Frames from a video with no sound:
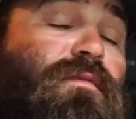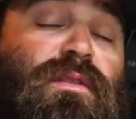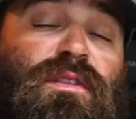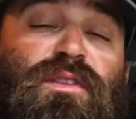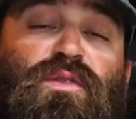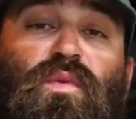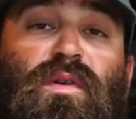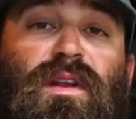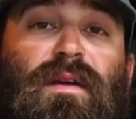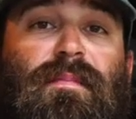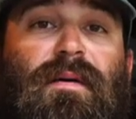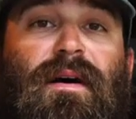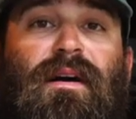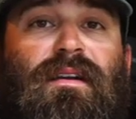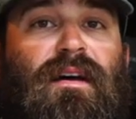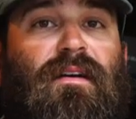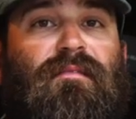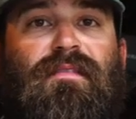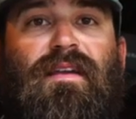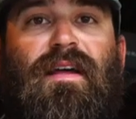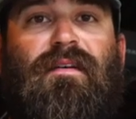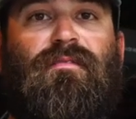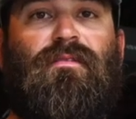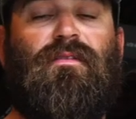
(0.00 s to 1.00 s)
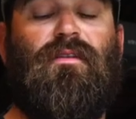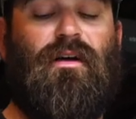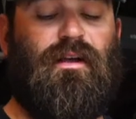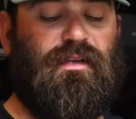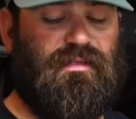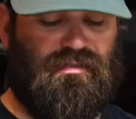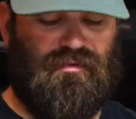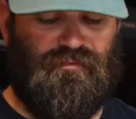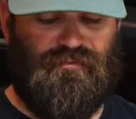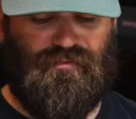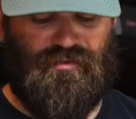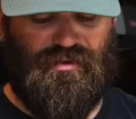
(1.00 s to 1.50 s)
With 20 pound, I've never
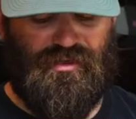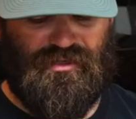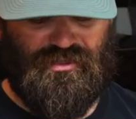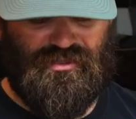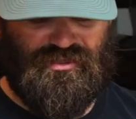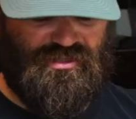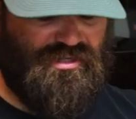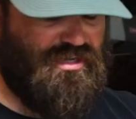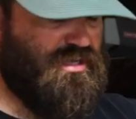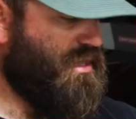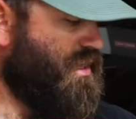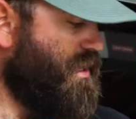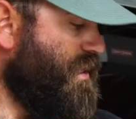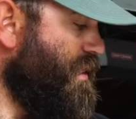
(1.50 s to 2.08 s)
lost a fish